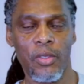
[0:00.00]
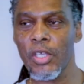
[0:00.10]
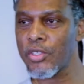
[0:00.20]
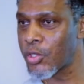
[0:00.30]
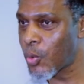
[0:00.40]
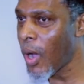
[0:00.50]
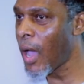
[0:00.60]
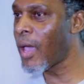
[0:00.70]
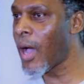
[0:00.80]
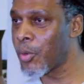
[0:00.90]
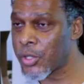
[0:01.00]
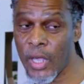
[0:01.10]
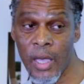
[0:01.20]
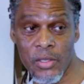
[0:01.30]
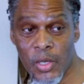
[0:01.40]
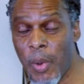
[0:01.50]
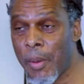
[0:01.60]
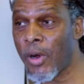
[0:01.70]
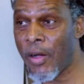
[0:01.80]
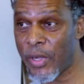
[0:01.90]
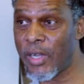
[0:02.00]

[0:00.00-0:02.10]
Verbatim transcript: This is why I was saying to my brother